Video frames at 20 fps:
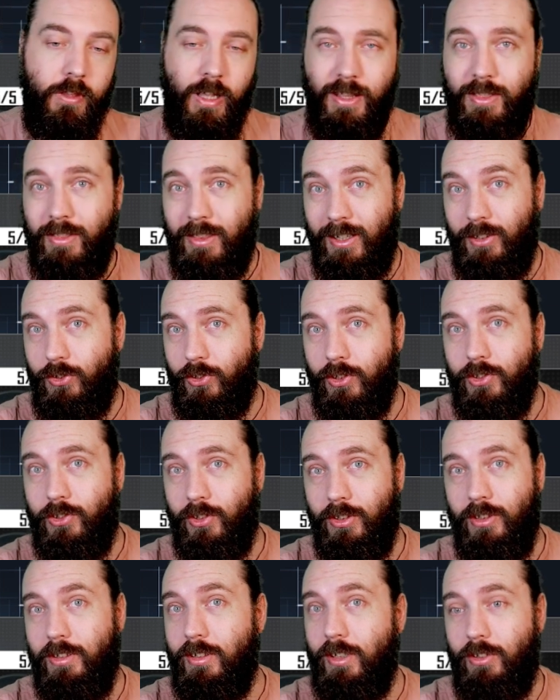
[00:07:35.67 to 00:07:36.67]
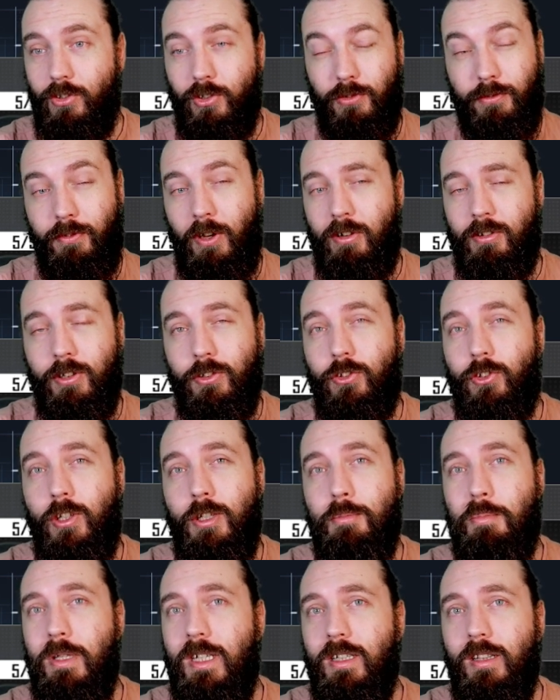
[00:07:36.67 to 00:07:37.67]
This isn't. This is very
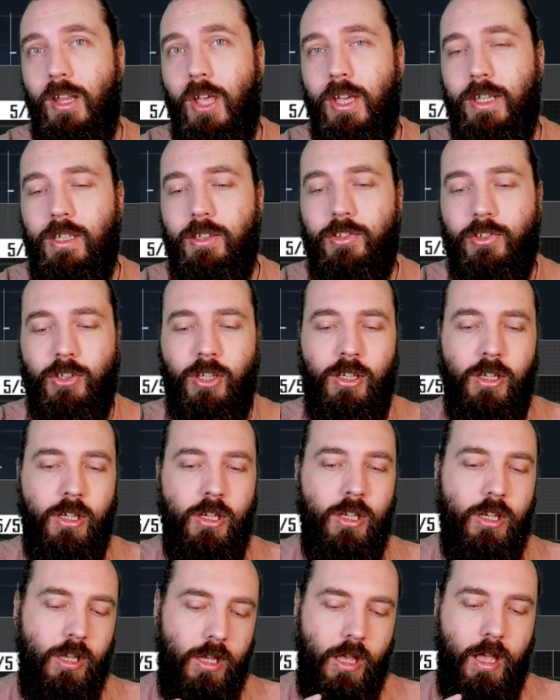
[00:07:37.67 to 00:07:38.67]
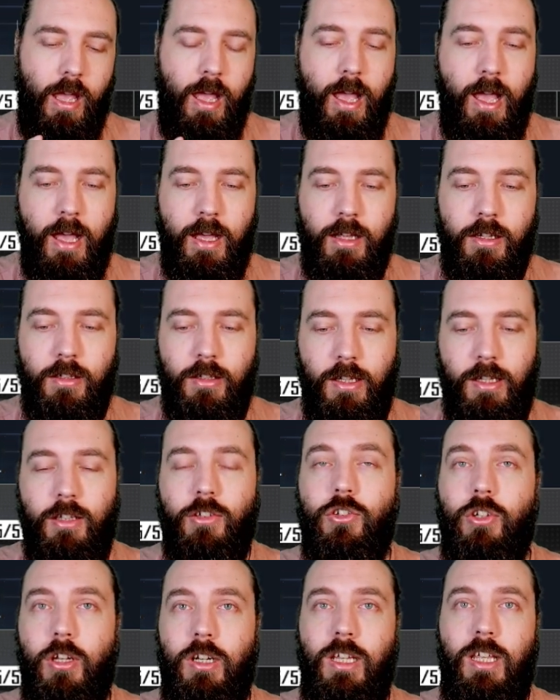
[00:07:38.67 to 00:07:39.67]
CP light, and
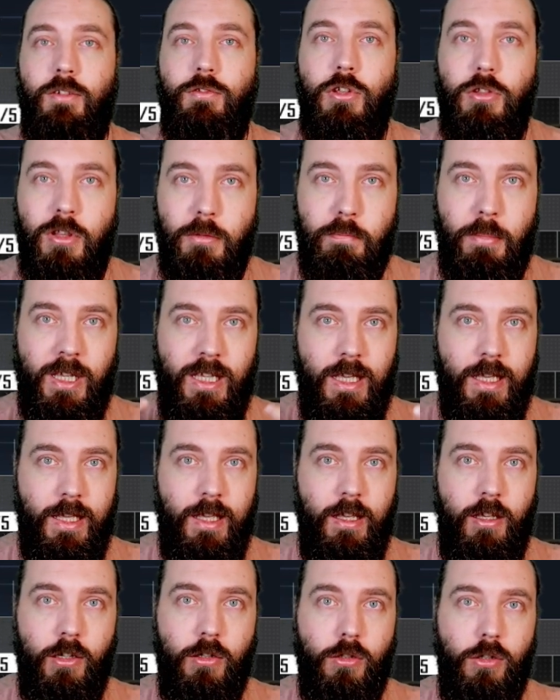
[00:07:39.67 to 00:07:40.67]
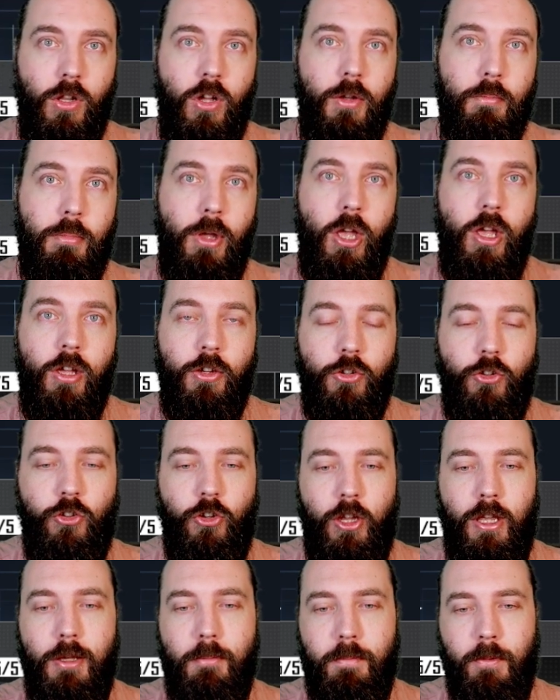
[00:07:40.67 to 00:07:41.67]
it's going to give you the bigger heal per
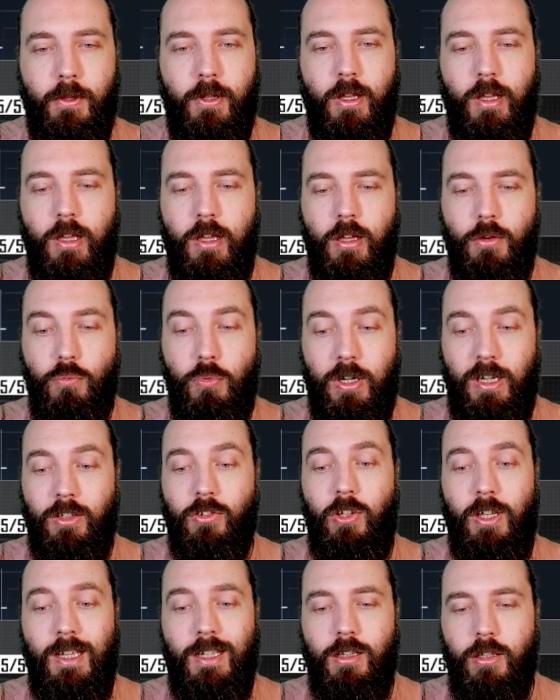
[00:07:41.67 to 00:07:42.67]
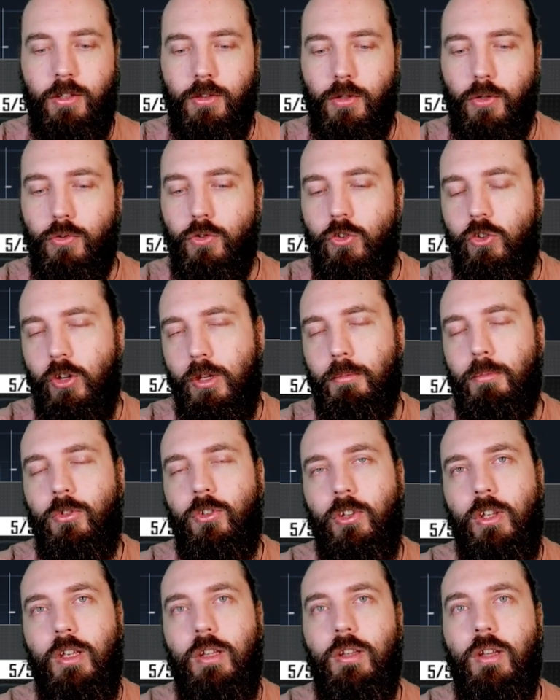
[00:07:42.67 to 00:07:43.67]
ship when it's healing those
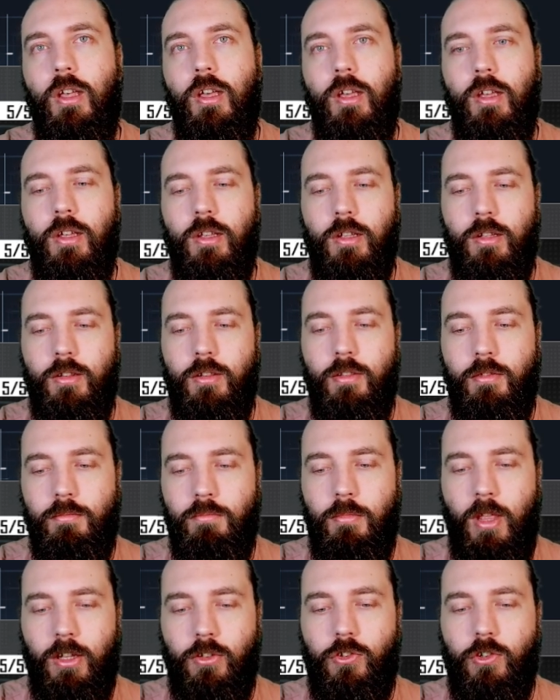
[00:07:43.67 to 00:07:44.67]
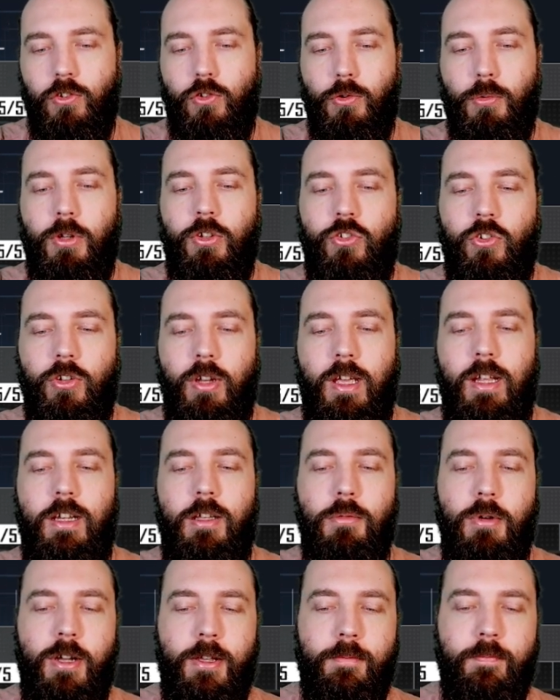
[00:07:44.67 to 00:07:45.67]
ships in that situation.
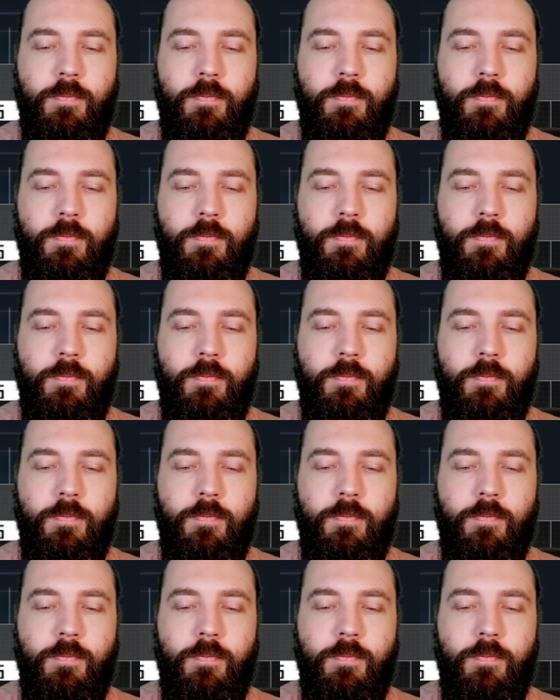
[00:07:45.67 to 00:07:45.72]
Anyway,